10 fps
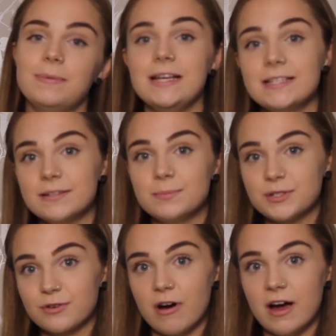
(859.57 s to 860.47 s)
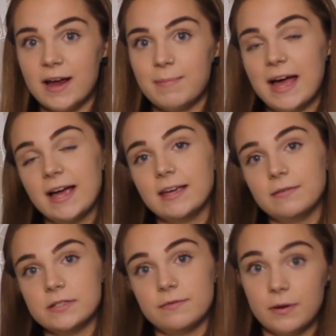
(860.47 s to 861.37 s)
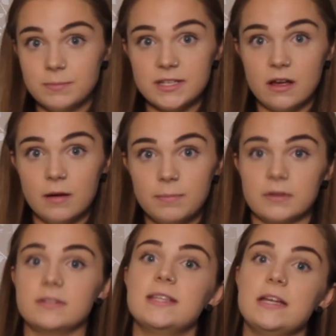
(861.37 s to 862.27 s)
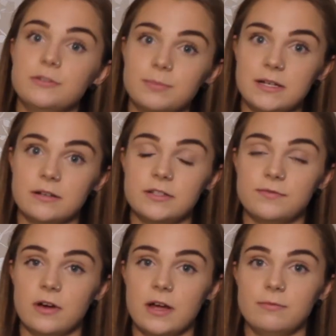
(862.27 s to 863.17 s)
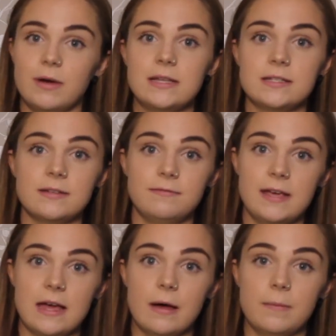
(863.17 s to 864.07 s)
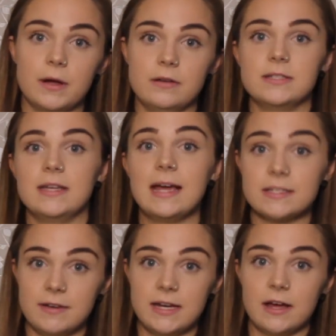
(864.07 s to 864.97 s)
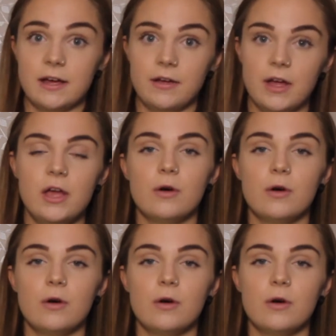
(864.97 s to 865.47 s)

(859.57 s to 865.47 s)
please subscribe and give us a thumbs up because then you'll be notified when Sophia posts the next video,